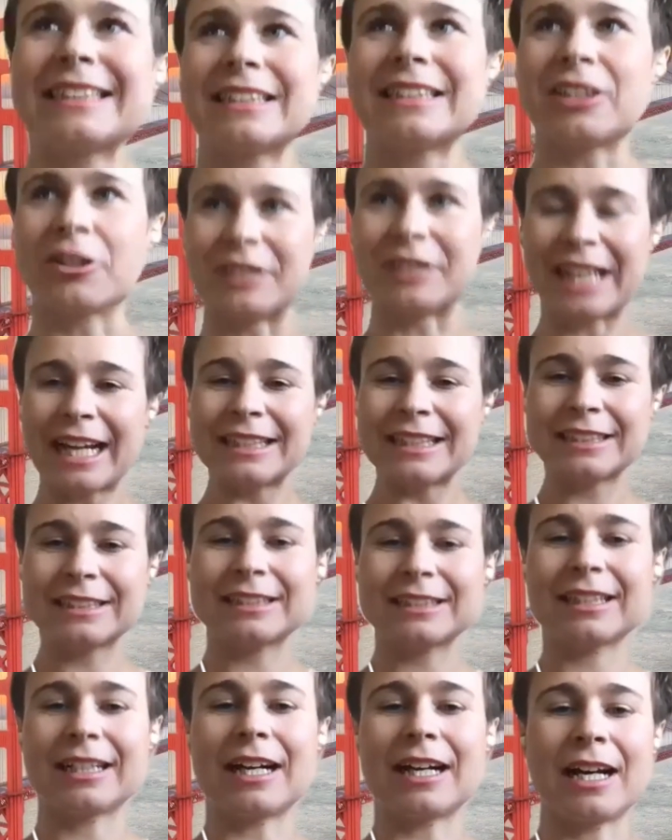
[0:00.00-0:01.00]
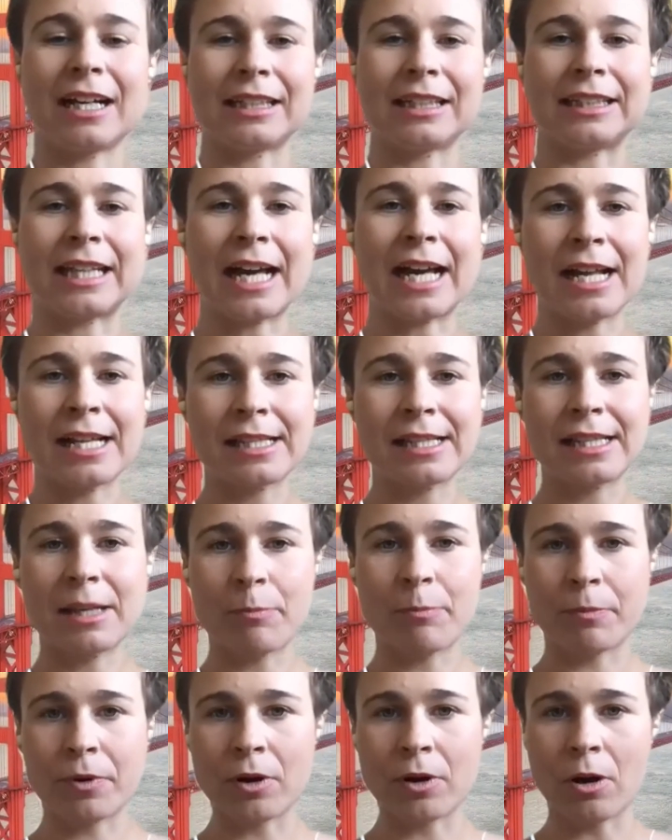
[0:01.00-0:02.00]
that's the
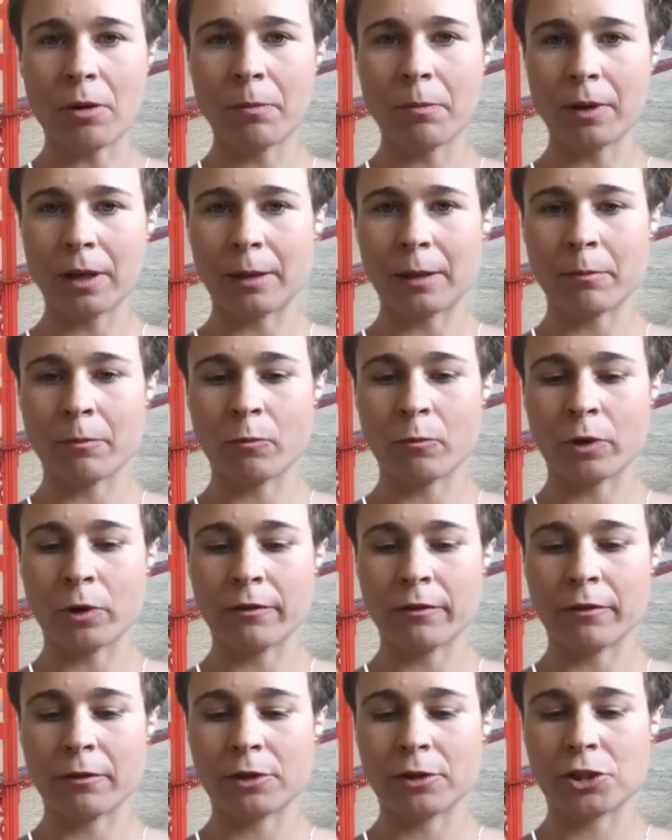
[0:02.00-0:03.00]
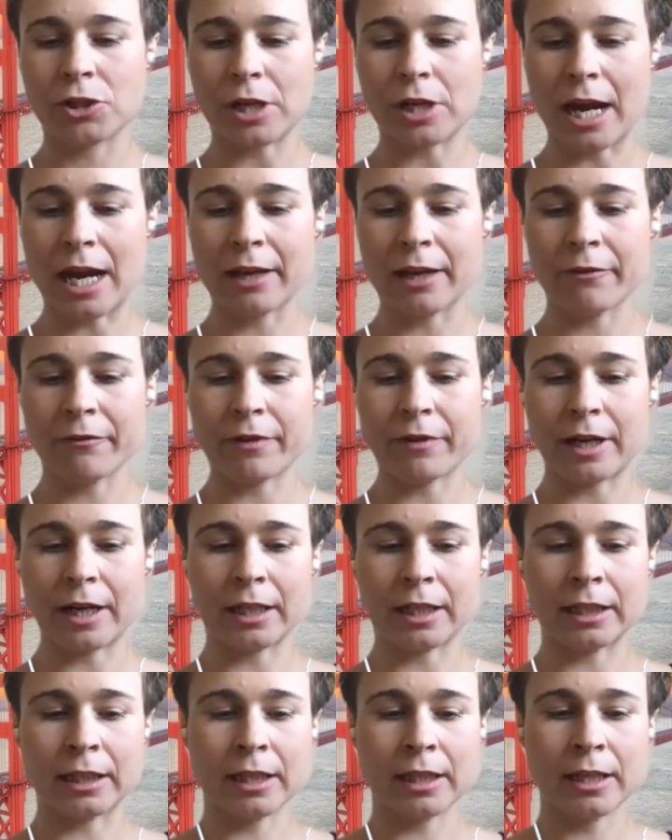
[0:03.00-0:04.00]
problem, which I
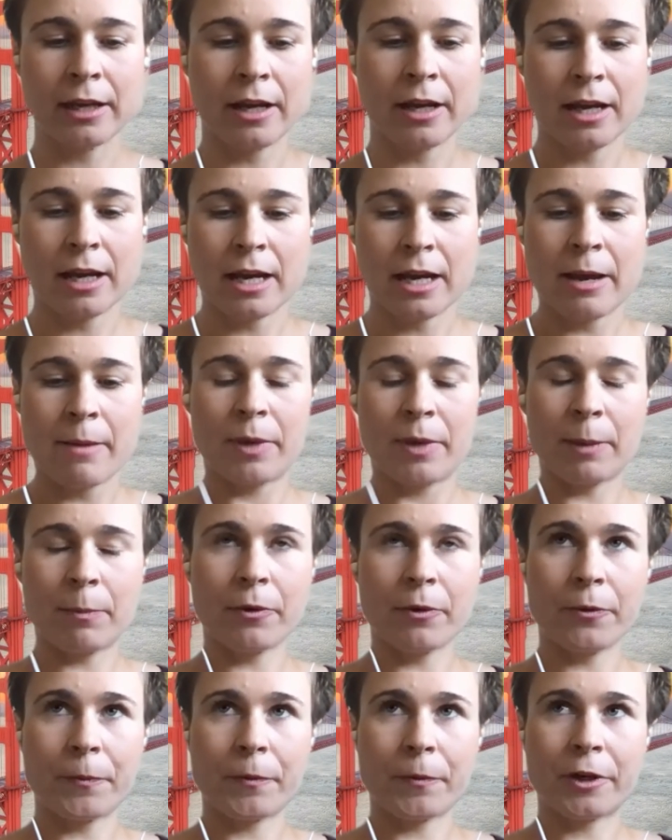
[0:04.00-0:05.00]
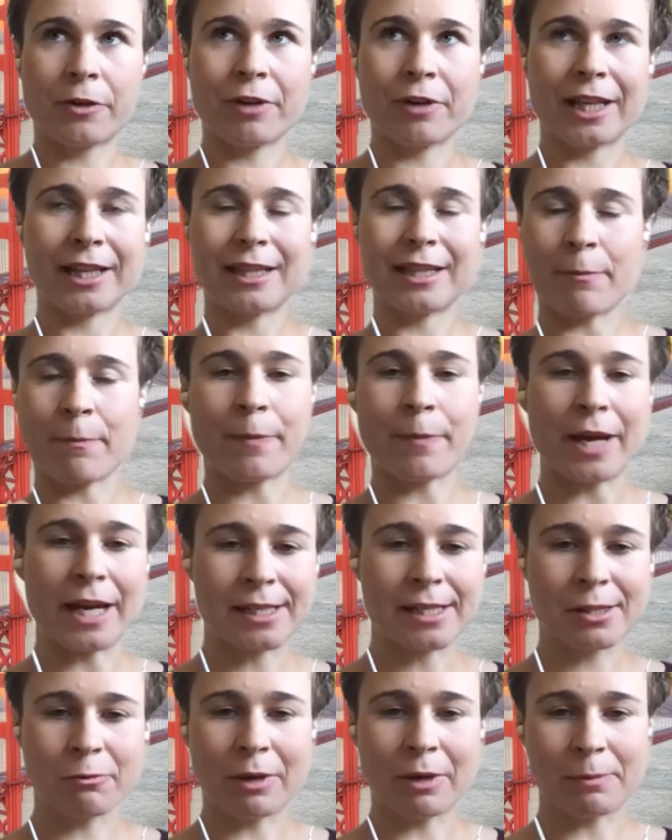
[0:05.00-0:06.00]
find people create the
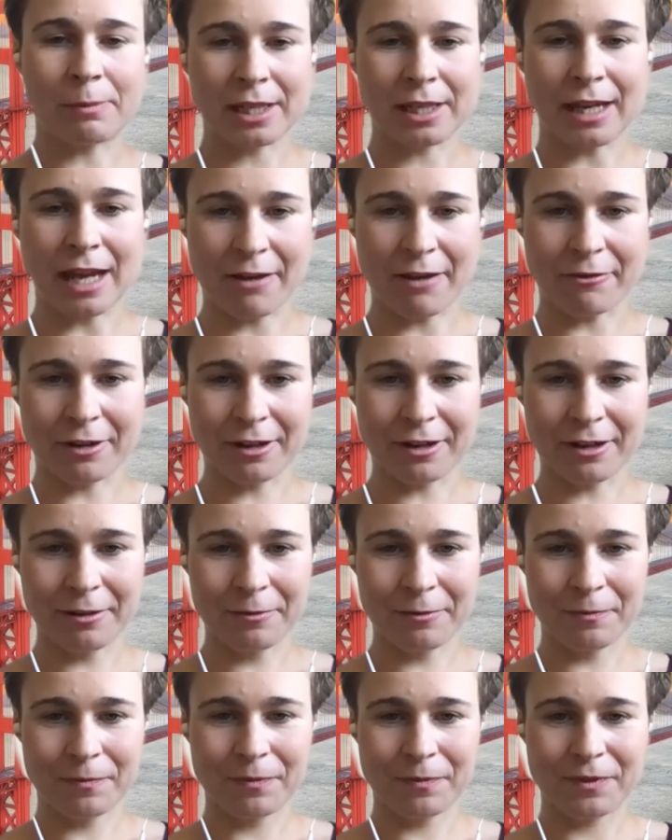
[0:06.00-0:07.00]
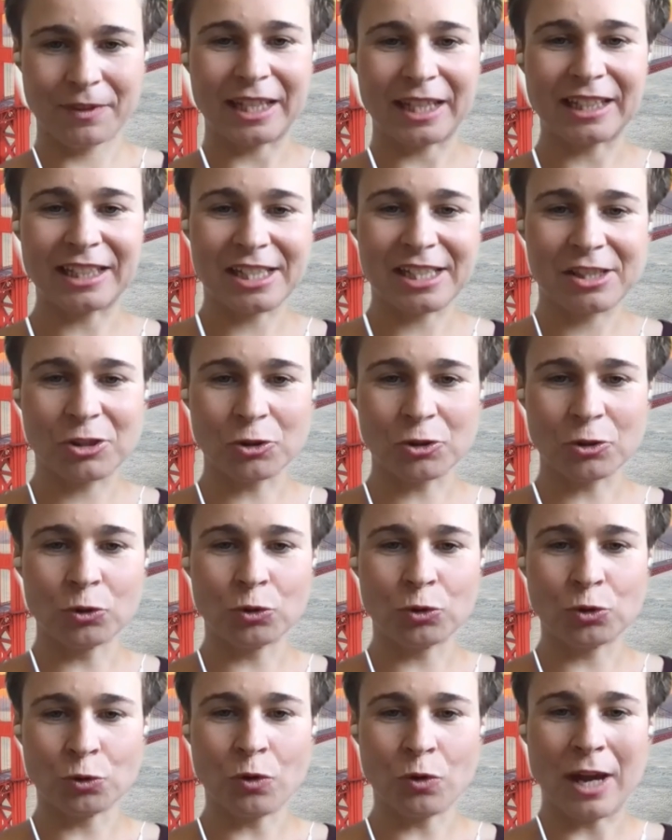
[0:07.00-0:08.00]
best website ever. They just
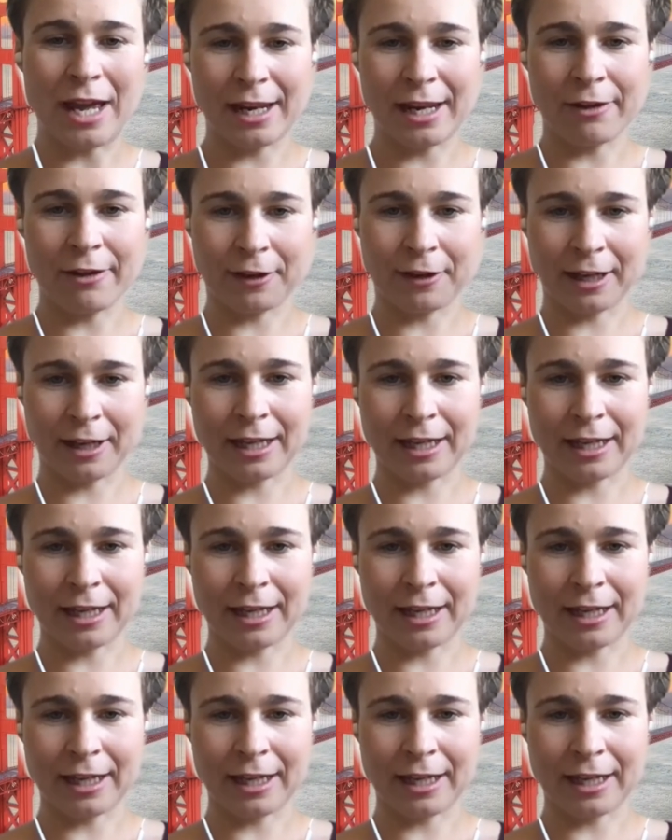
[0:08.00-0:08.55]
don't do anything